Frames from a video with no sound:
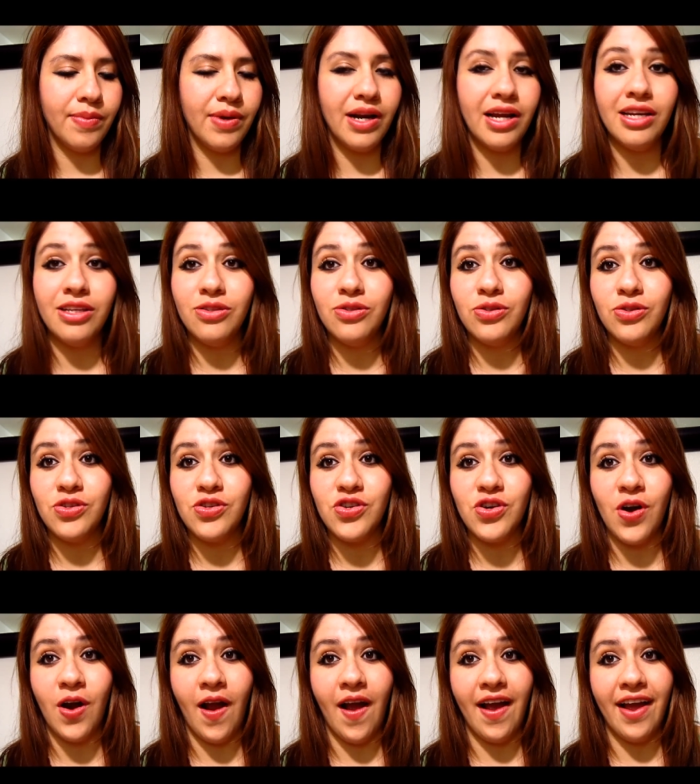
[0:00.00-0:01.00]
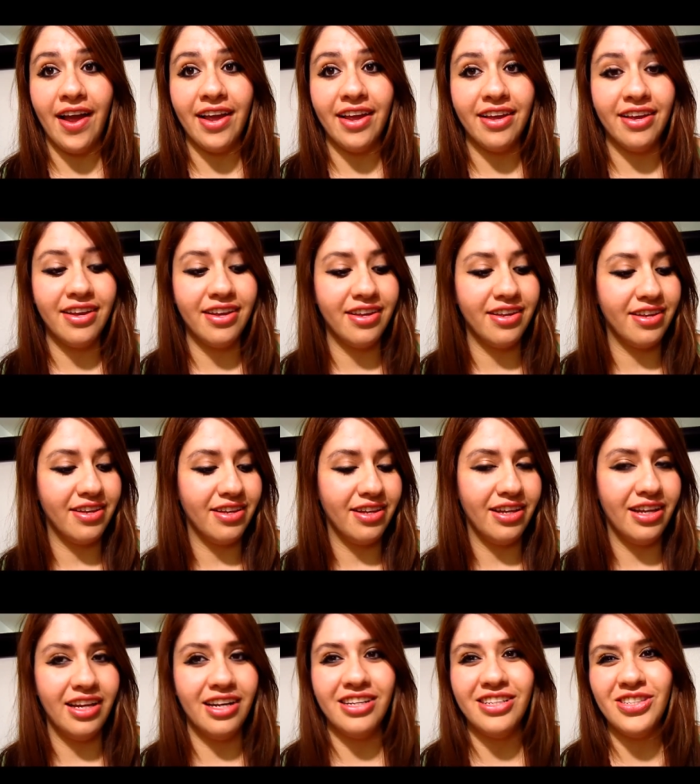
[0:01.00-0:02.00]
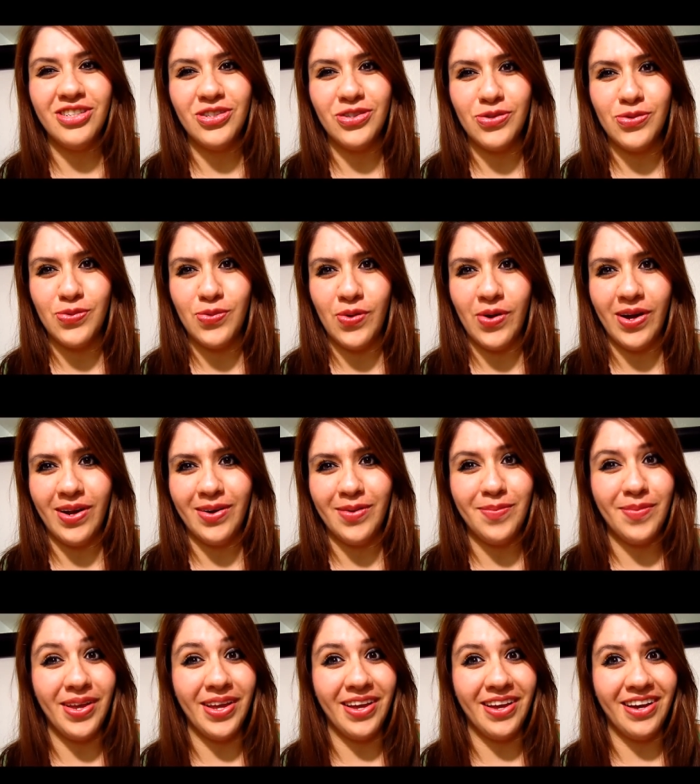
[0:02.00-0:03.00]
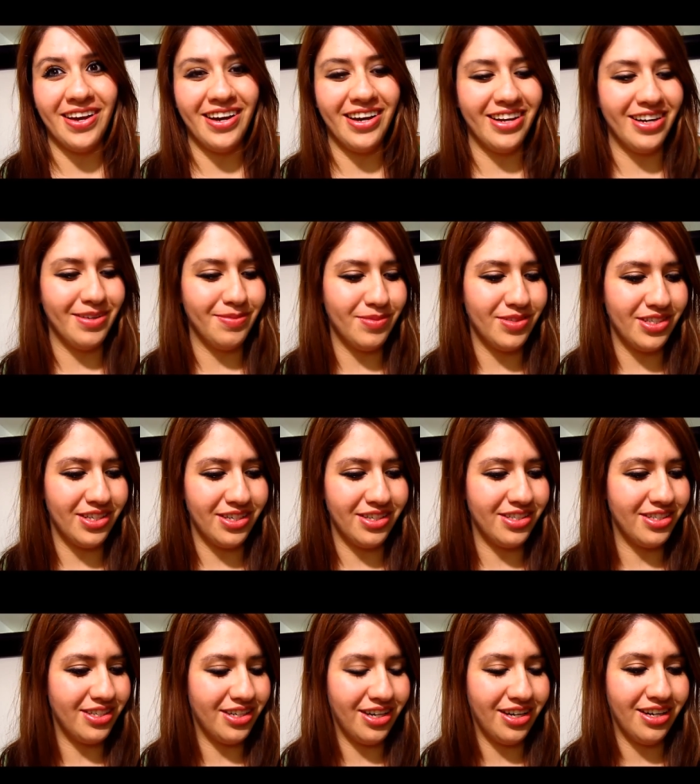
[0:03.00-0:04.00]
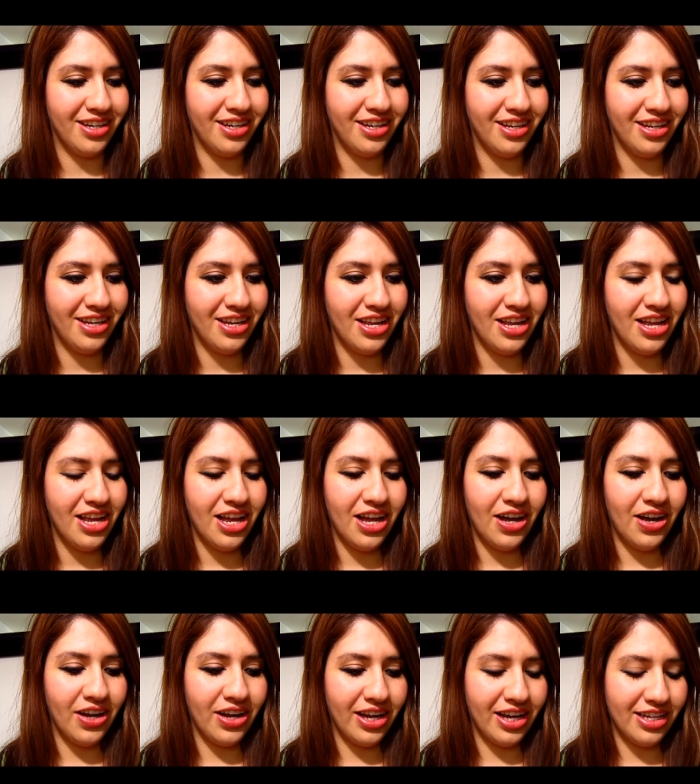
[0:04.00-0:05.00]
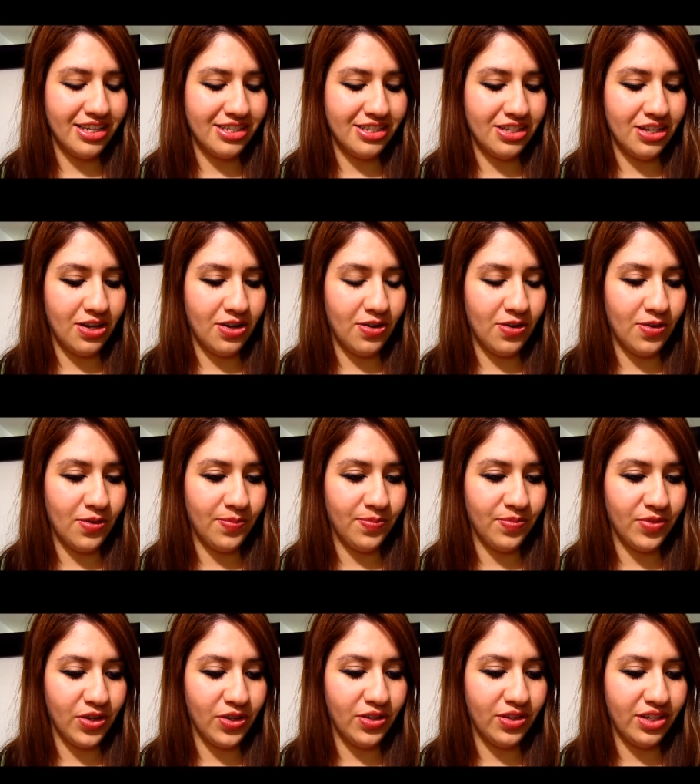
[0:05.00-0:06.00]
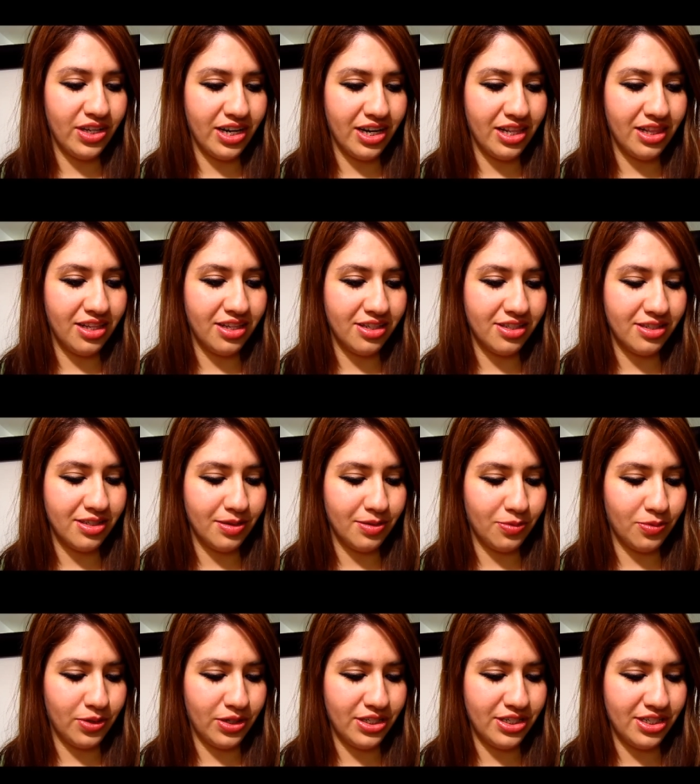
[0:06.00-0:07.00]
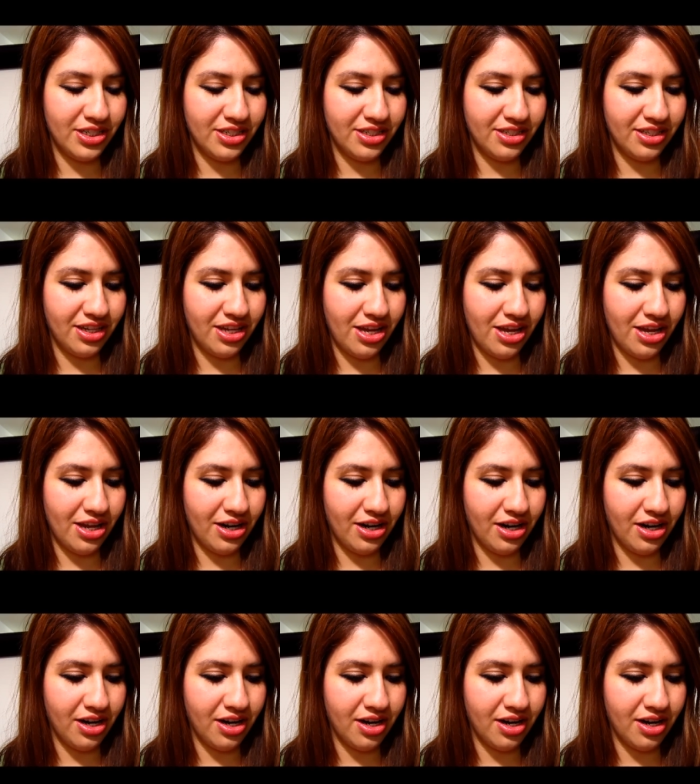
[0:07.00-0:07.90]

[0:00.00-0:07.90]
But I do try, and it's just one. Oh my god, that's so shit. Okay, so hold on, I lost the questions in here.